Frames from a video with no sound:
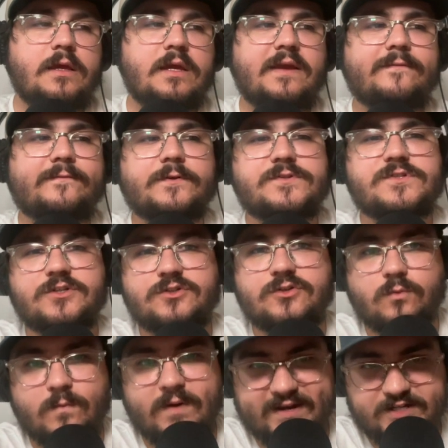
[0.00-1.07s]
if there's a
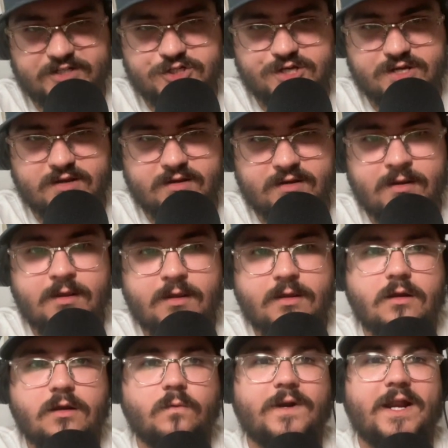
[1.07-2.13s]
direction,
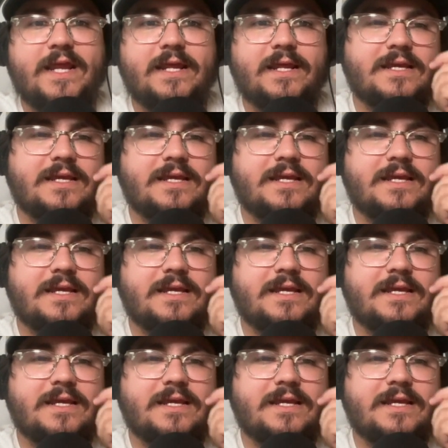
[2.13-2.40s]
right?